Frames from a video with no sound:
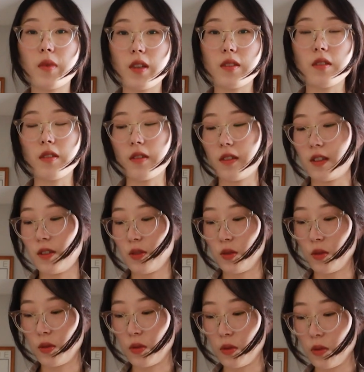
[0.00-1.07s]
basically
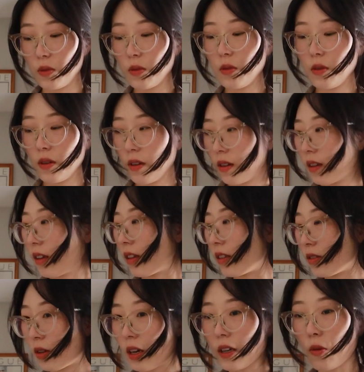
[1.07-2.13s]
to get
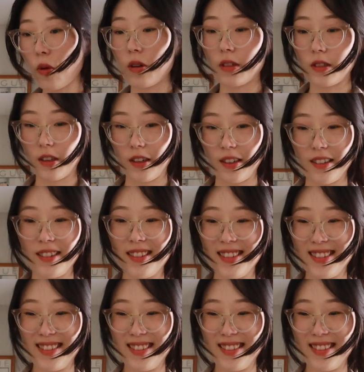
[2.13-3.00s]
this I-cord done.